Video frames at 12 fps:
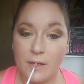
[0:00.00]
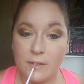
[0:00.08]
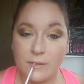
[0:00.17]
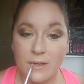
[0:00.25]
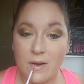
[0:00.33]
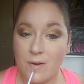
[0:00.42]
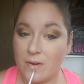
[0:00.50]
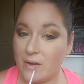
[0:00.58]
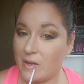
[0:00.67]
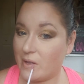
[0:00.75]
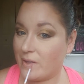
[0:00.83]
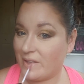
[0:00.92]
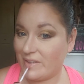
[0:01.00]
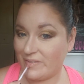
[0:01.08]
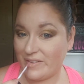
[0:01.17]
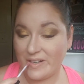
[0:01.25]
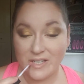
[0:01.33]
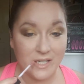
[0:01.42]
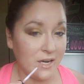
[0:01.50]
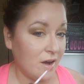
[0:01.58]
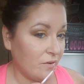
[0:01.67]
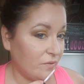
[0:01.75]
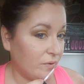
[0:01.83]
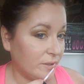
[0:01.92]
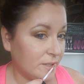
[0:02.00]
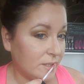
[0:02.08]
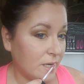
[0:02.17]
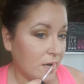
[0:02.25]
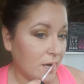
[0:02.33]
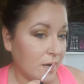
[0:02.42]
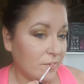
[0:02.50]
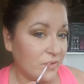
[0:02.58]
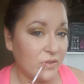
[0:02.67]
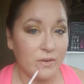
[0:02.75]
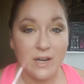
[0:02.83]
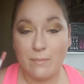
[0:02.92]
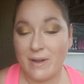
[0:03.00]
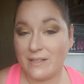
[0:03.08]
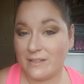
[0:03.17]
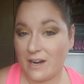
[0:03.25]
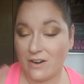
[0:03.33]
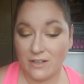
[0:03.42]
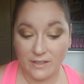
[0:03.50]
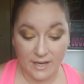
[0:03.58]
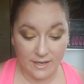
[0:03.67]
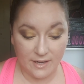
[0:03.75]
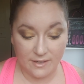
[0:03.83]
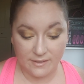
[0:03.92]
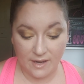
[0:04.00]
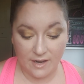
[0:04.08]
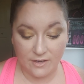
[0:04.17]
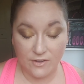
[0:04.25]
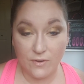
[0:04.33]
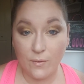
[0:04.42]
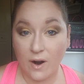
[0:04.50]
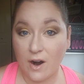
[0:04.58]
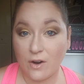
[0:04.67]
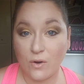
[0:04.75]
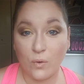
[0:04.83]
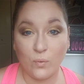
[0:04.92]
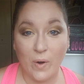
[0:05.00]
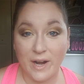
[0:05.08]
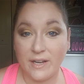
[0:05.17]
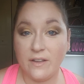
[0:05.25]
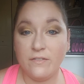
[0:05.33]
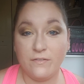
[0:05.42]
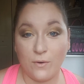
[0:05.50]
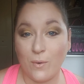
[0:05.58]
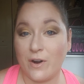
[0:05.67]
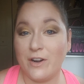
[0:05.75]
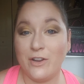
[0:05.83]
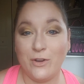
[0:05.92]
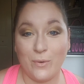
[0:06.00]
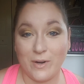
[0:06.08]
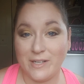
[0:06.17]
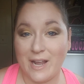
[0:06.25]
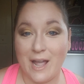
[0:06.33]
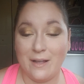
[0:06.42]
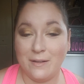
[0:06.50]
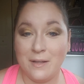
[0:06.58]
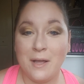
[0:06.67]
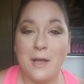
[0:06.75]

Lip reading: So finish it off with some 3D mascara, ladies, and you are ready for your day.